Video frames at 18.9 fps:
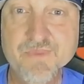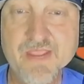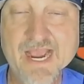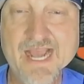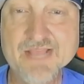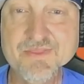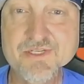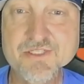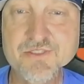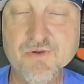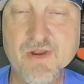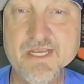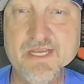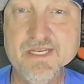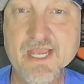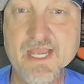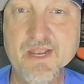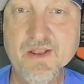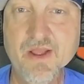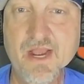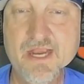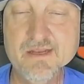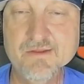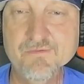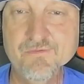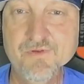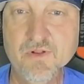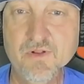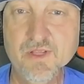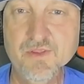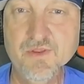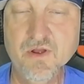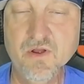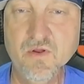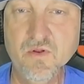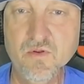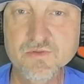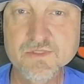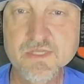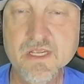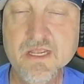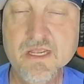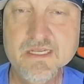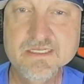at the trade deadline to fill in the holes